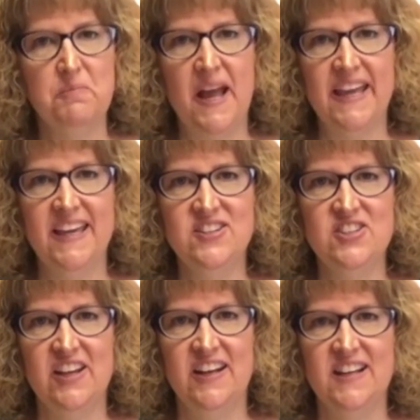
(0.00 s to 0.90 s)
my
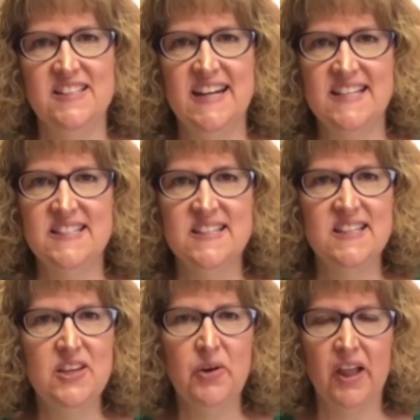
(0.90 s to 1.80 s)
kitchen. It's nice to
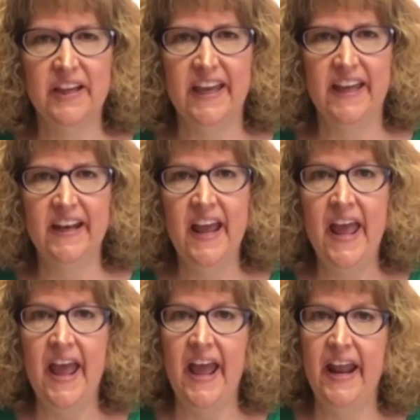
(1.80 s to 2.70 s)
see you all again.
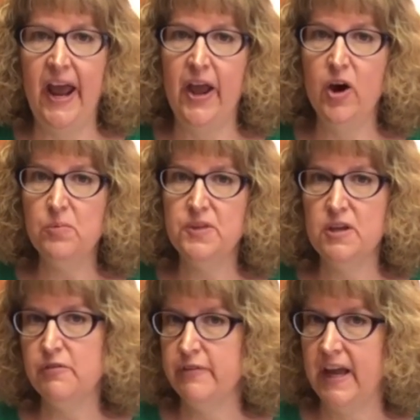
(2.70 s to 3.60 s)
And I hope that
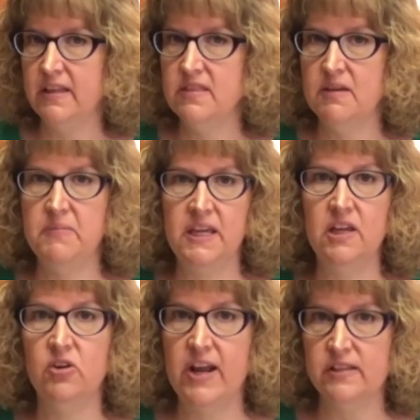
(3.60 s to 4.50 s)
you'll find that
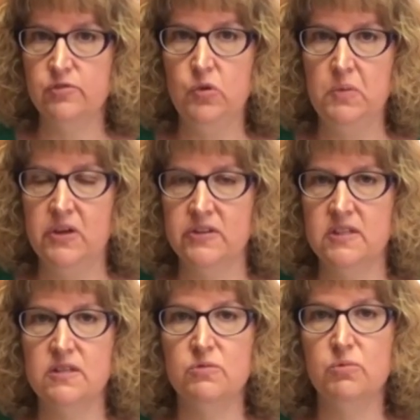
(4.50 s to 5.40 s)
making your next few meals
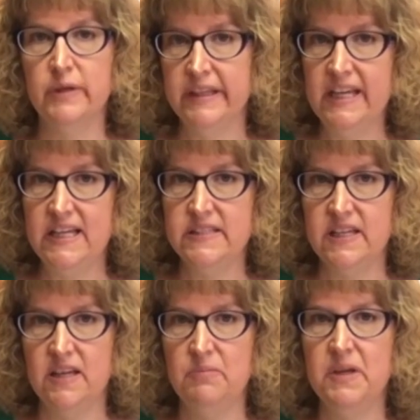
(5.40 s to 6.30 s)
is really
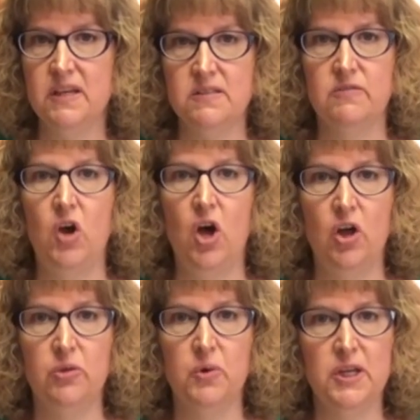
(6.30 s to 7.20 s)
easy because of
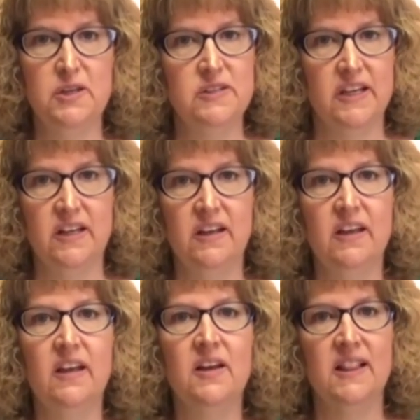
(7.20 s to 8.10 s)
all the work you did
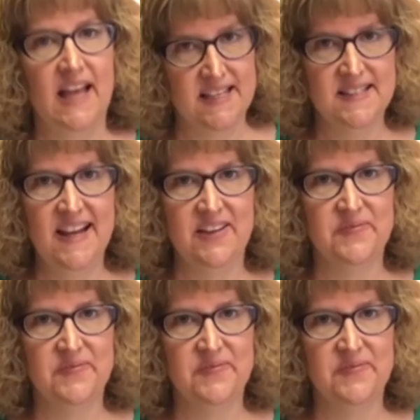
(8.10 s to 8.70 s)
last night.